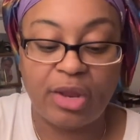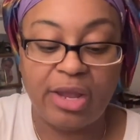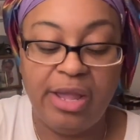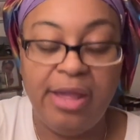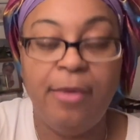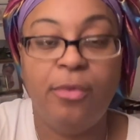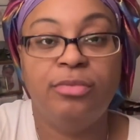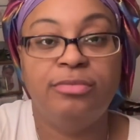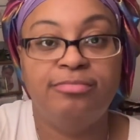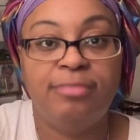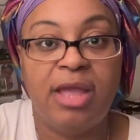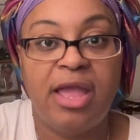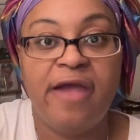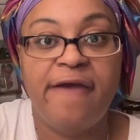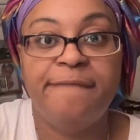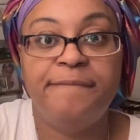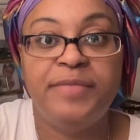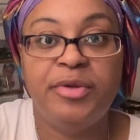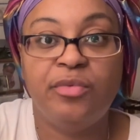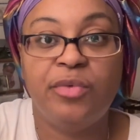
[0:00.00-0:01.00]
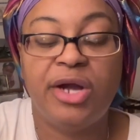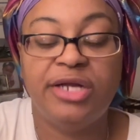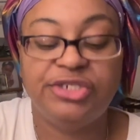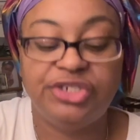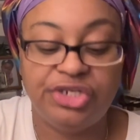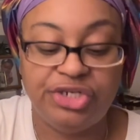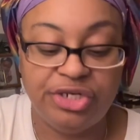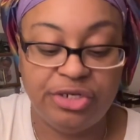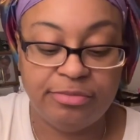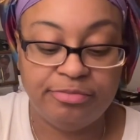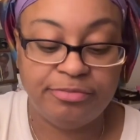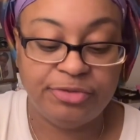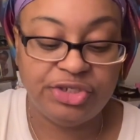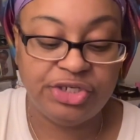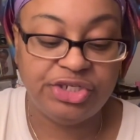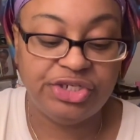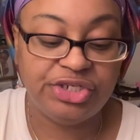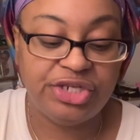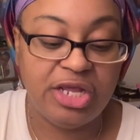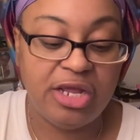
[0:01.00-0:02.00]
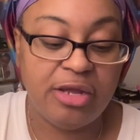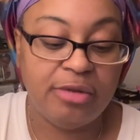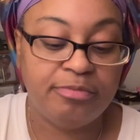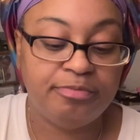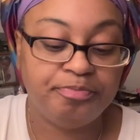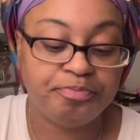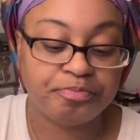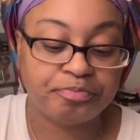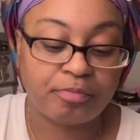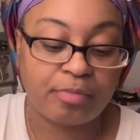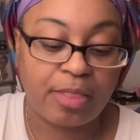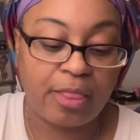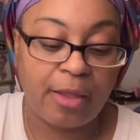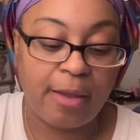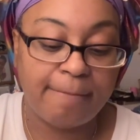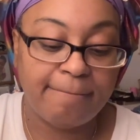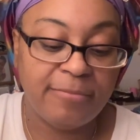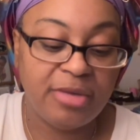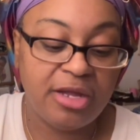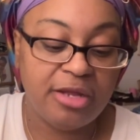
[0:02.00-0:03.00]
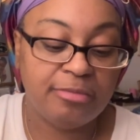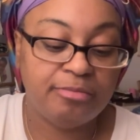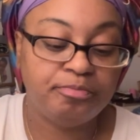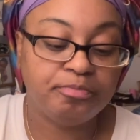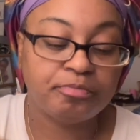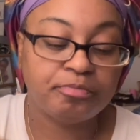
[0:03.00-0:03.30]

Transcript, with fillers: and have been watching them since then. But